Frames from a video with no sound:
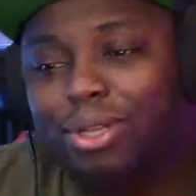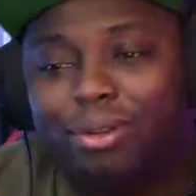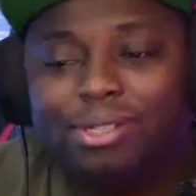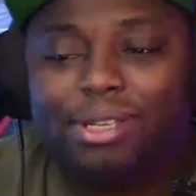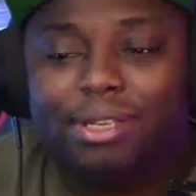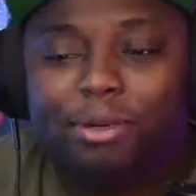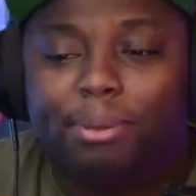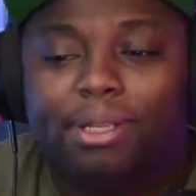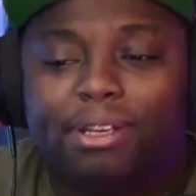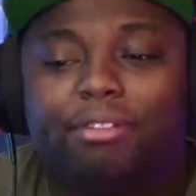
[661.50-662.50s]
one looks a little
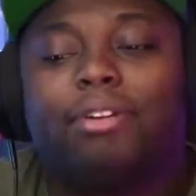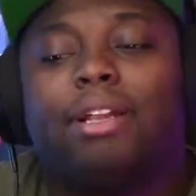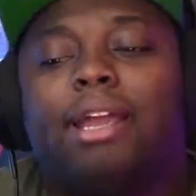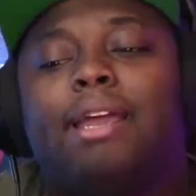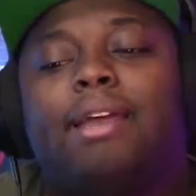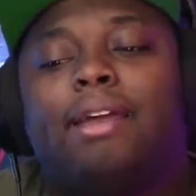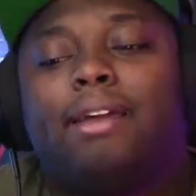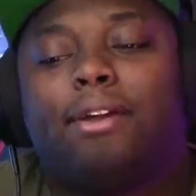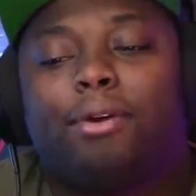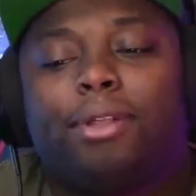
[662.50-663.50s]
bit different.
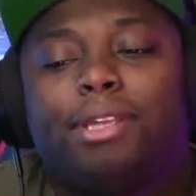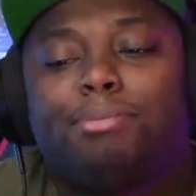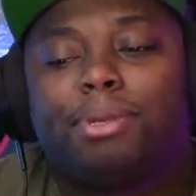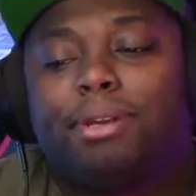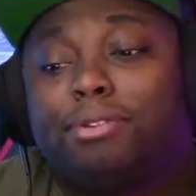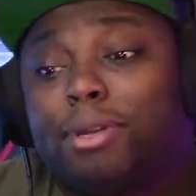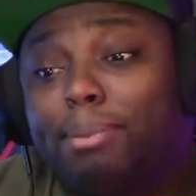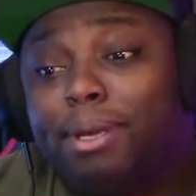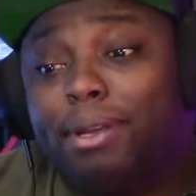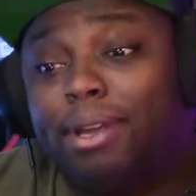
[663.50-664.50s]
Could this potentially
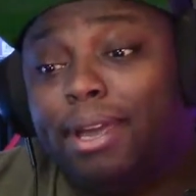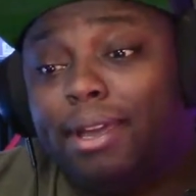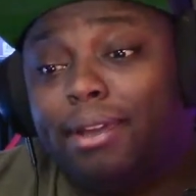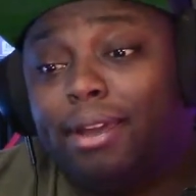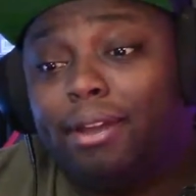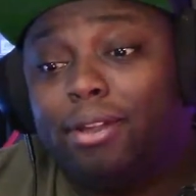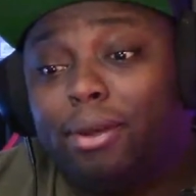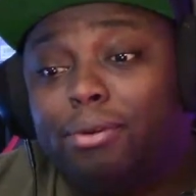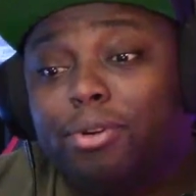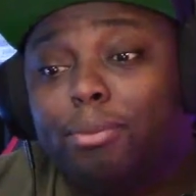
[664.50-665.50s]
be a
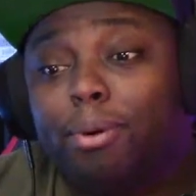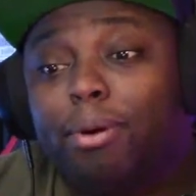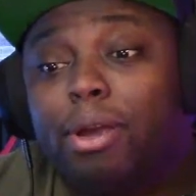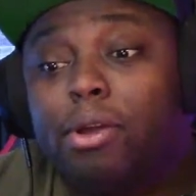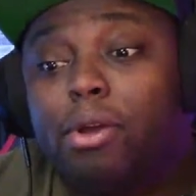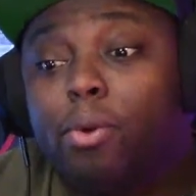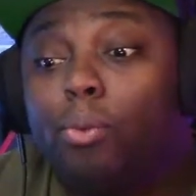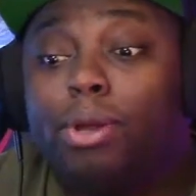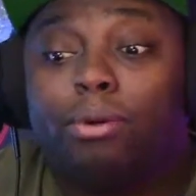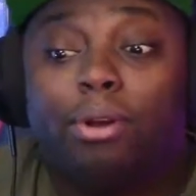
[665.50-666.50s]
clone trooper?
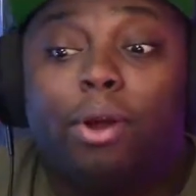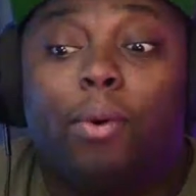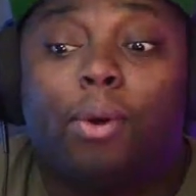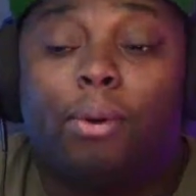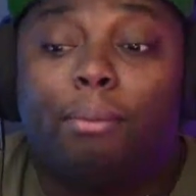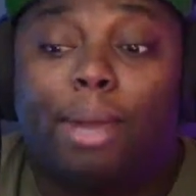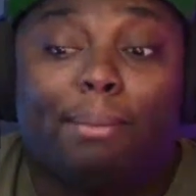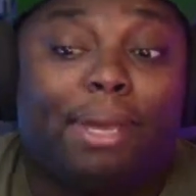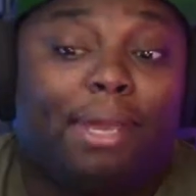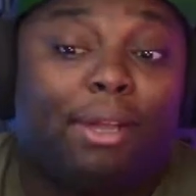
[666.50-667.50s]
We don't know.
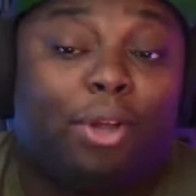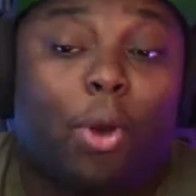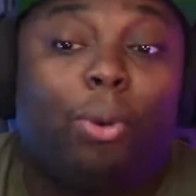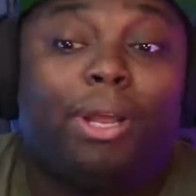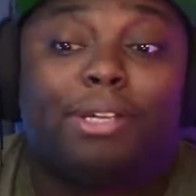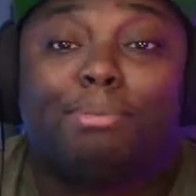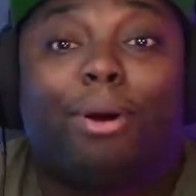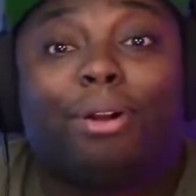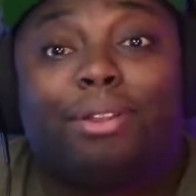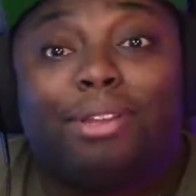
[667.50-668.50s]
Maybe Cody is
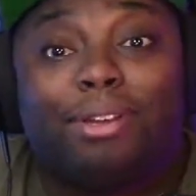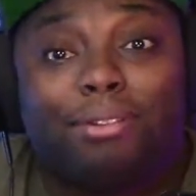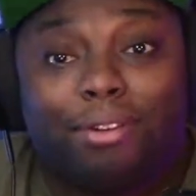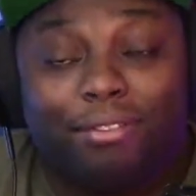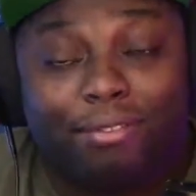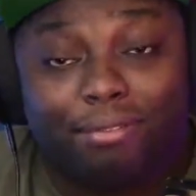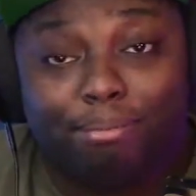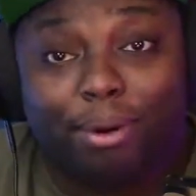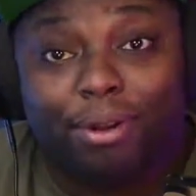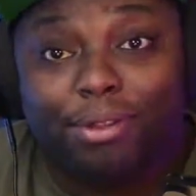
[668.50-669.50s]
part of
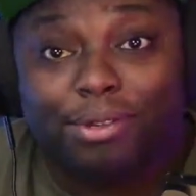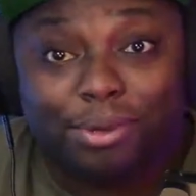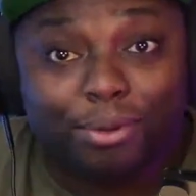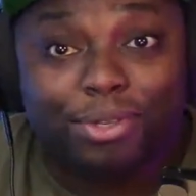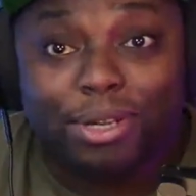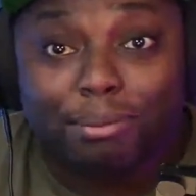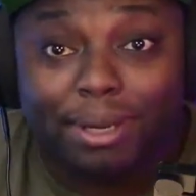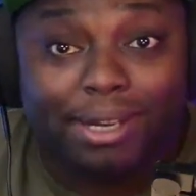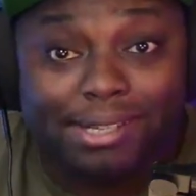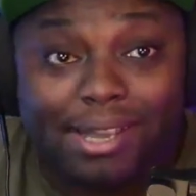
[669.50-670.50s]
the search team,
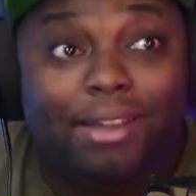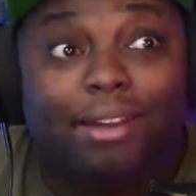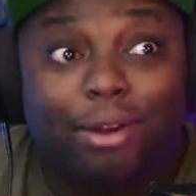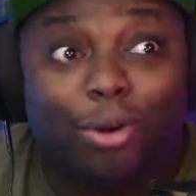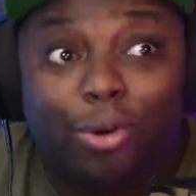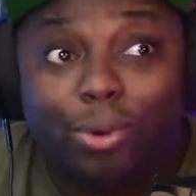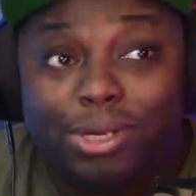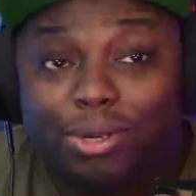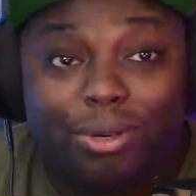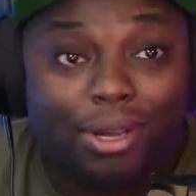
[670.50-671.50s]
because who
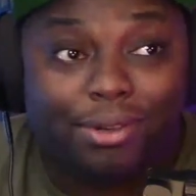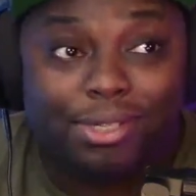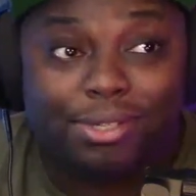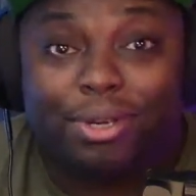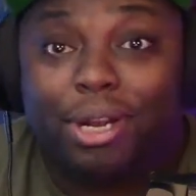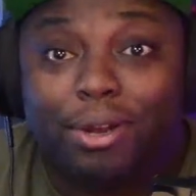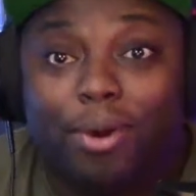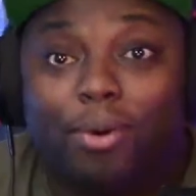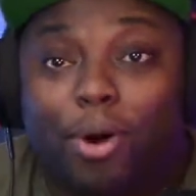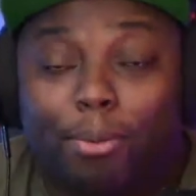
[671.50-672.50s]
else is going to
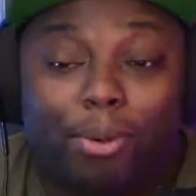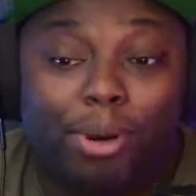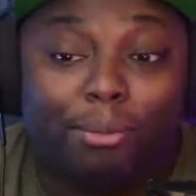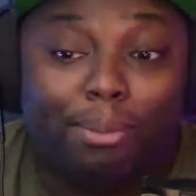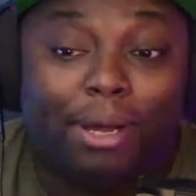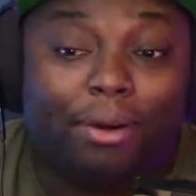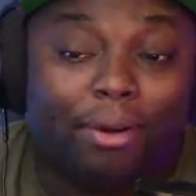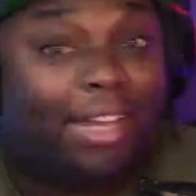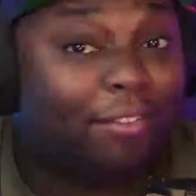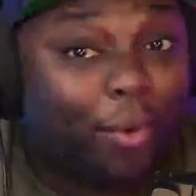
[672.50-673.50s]
know Obi-Wan better?
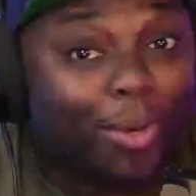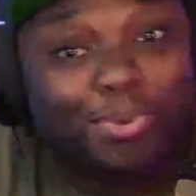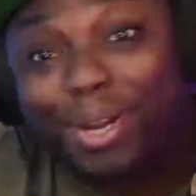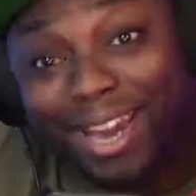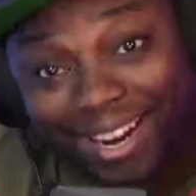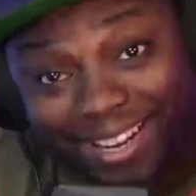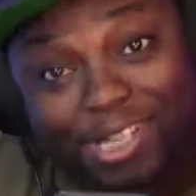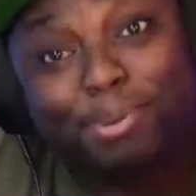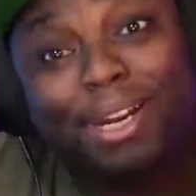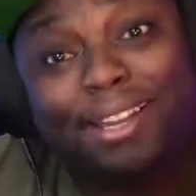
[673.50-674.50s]
Then, of course, we got to get a
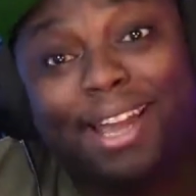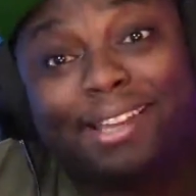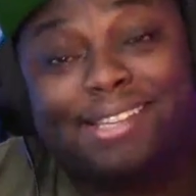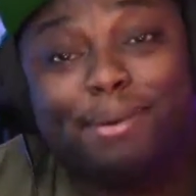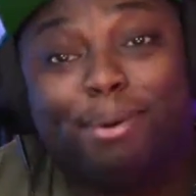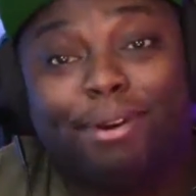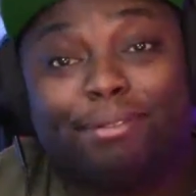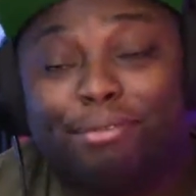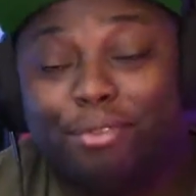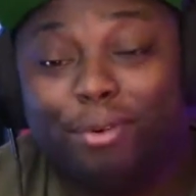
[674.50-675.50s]
spinning lightsaber
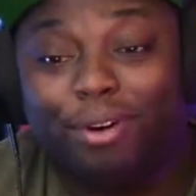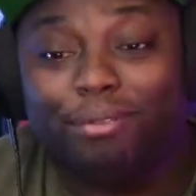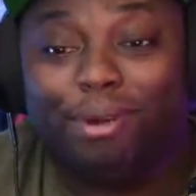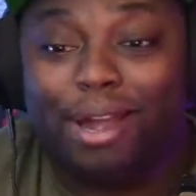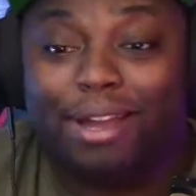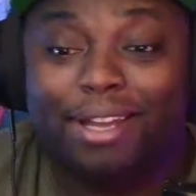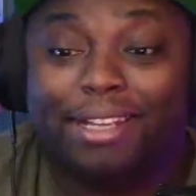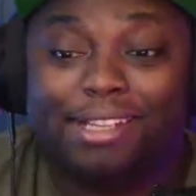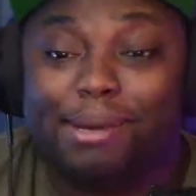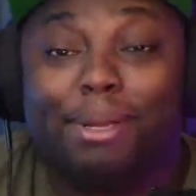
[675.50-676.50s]
for
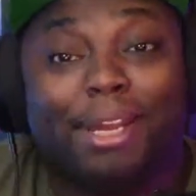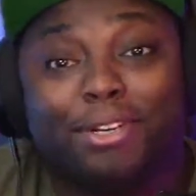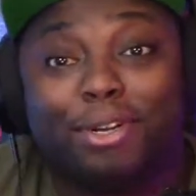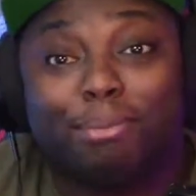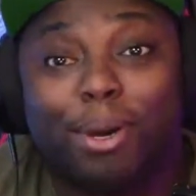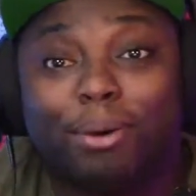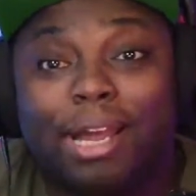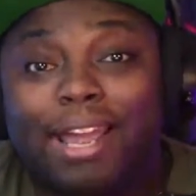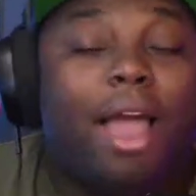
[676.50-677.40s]
intimidation mode.